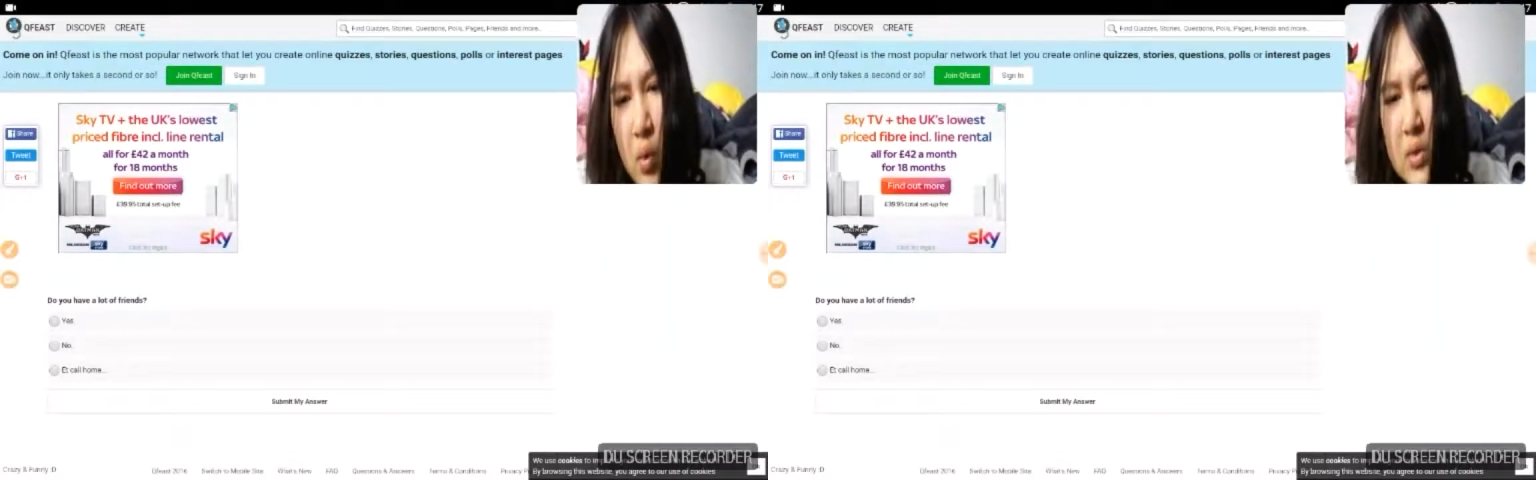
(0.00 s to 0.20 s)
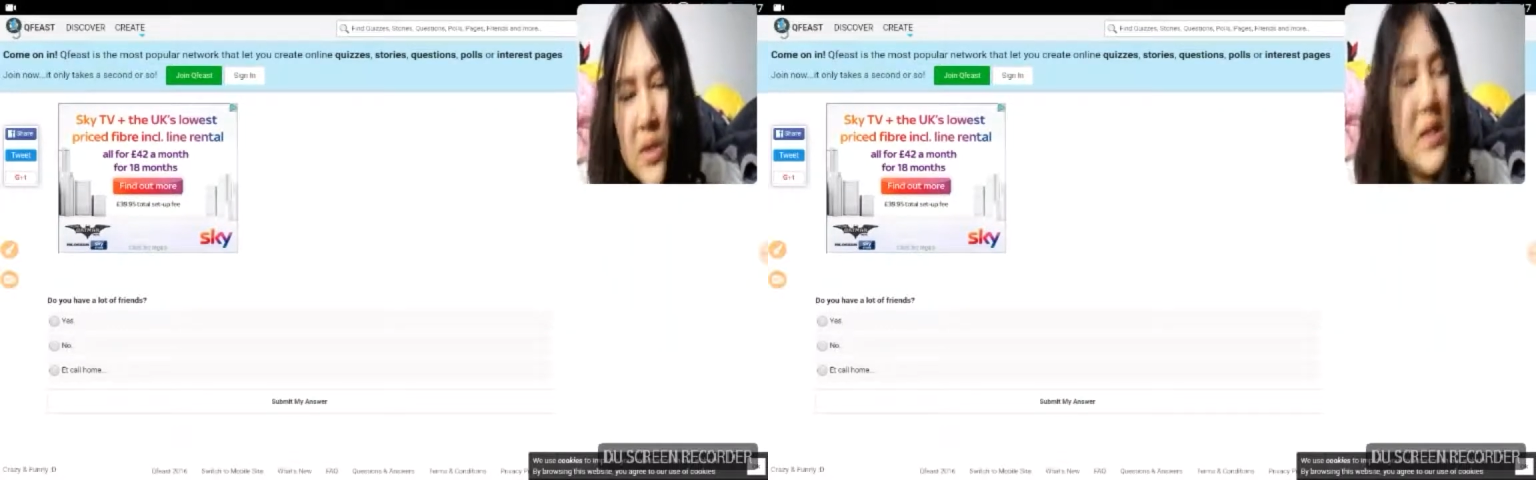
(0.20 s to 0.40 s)

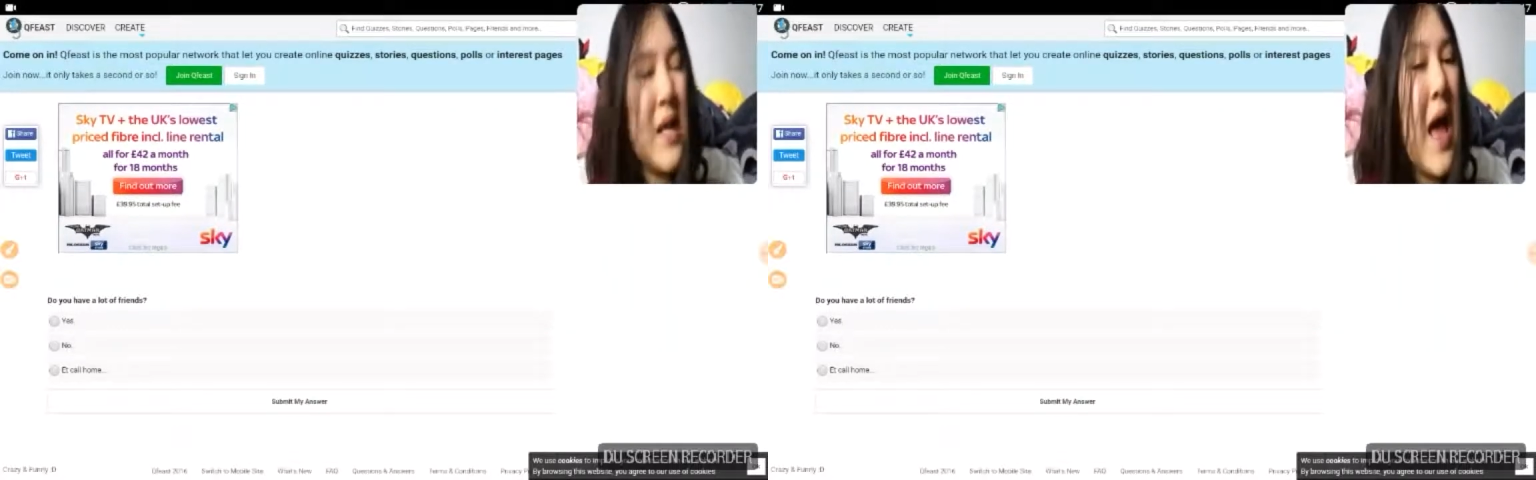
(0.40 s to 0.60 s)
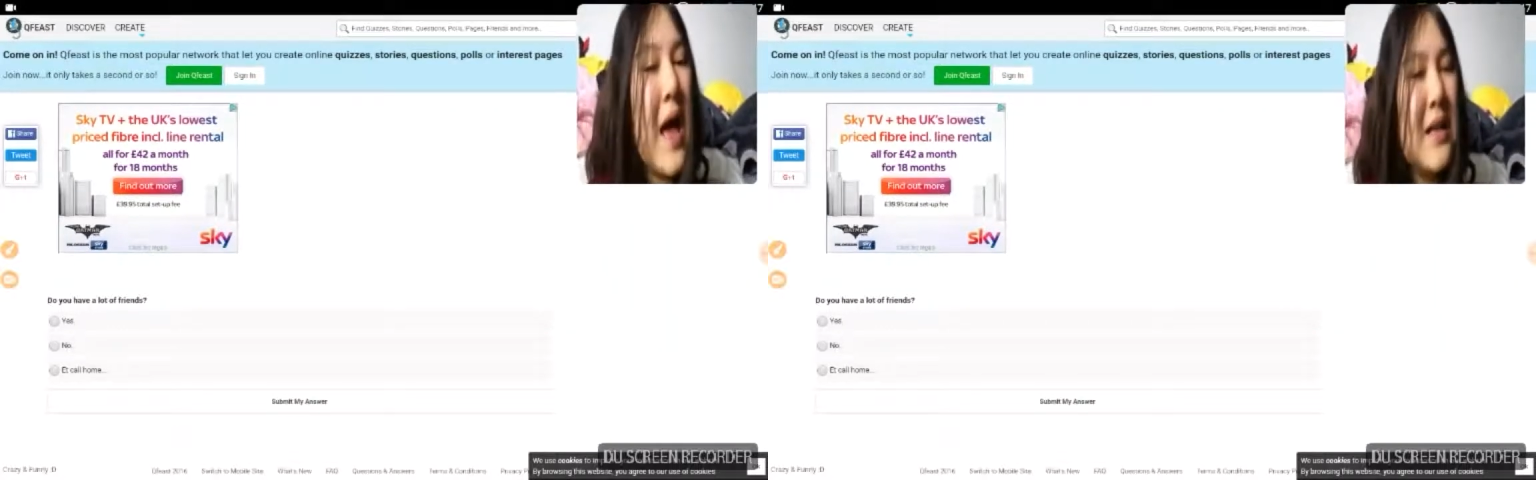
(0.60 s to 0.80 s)
What is
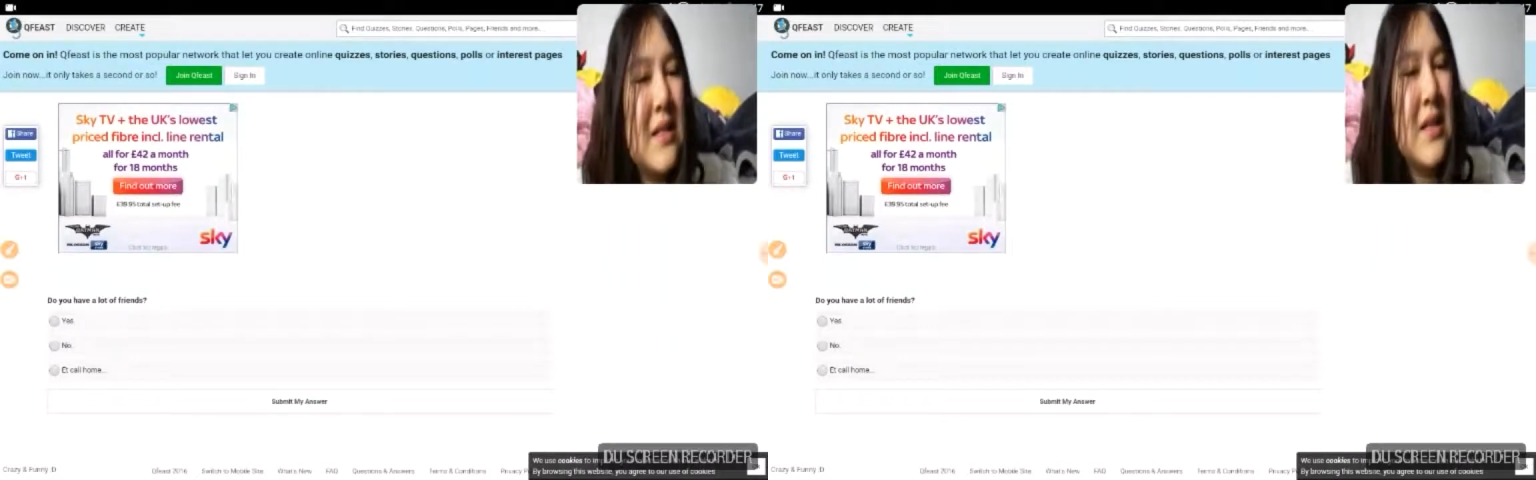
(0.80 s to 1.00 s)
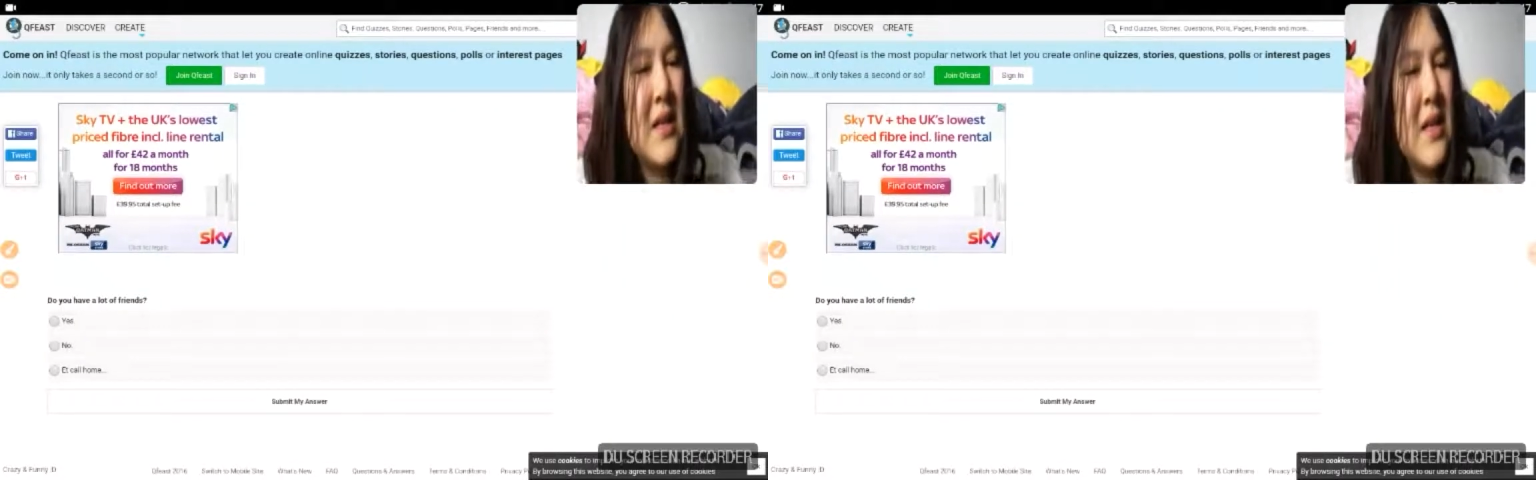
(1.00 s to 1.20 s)

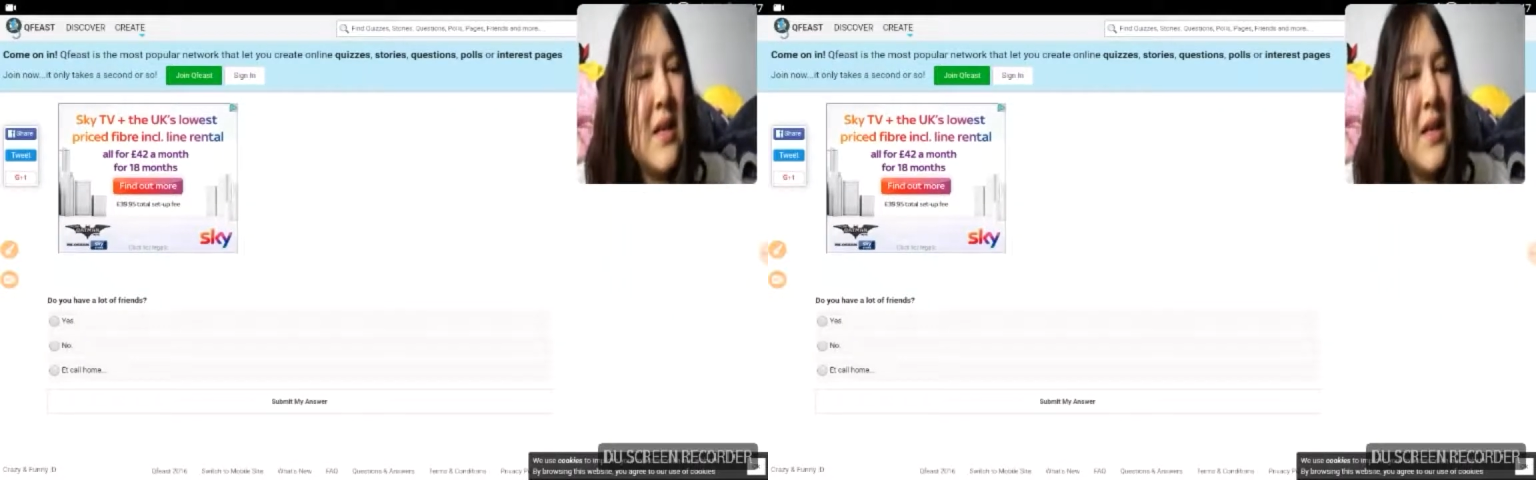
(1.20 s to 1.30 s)
X?